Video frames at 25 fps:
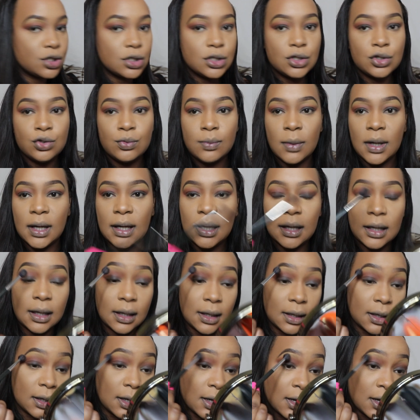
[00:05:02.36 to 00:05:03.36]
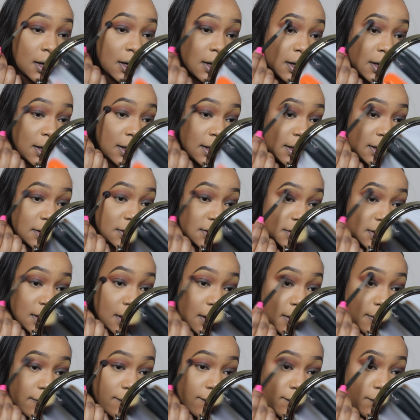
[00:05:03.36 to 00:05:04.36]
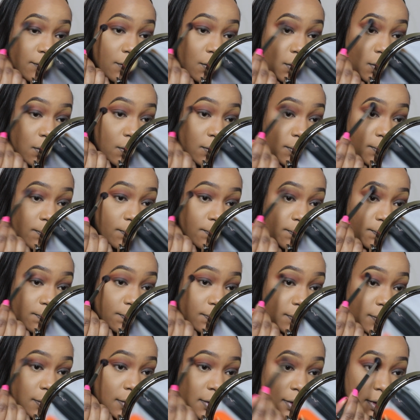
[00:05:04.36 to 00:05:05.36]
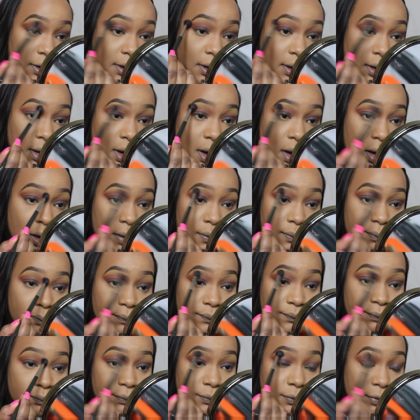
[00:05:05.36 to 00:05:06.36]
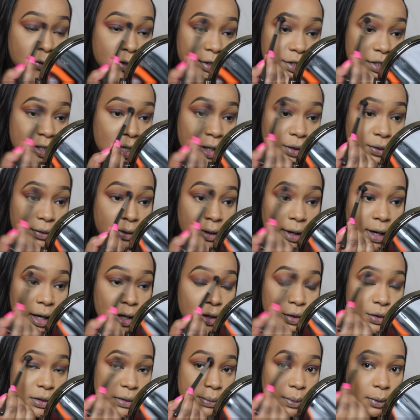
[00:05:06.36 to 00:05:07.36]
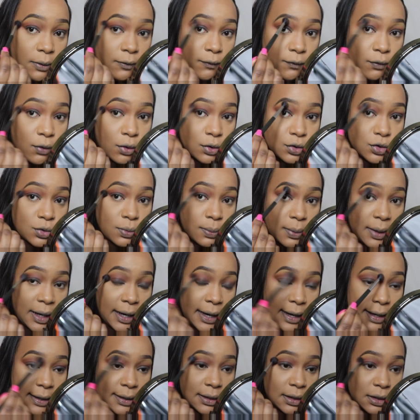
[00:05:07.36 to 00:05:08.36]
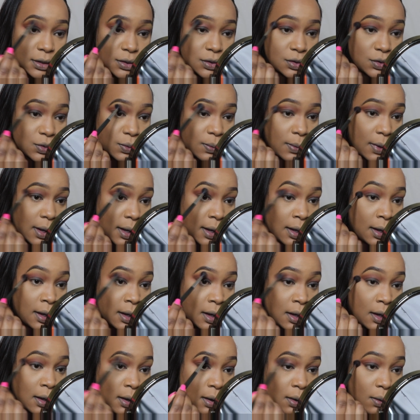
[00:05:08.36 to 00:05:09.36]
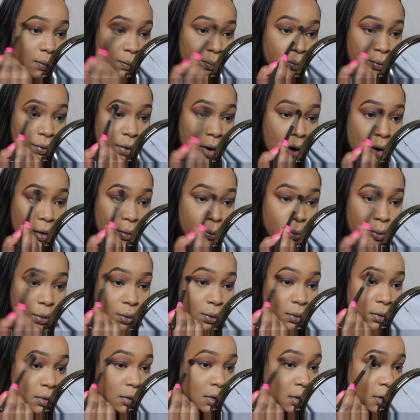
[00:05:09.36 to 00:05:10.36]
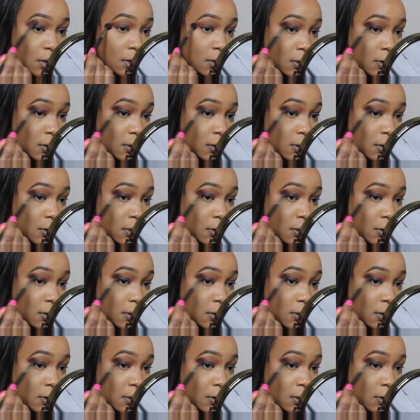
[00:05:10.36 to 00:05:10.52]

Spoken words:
just to make it easier for the shadow that I used before to blend into my brow bone,